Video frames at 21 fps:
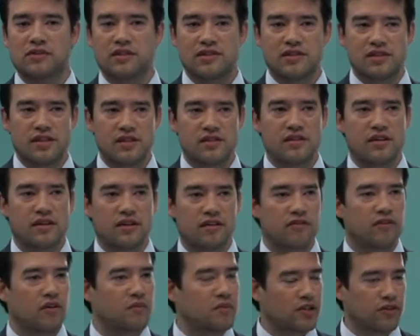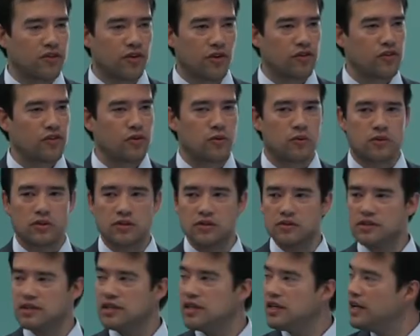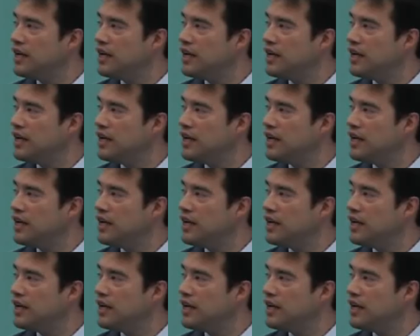that sits here from across the world.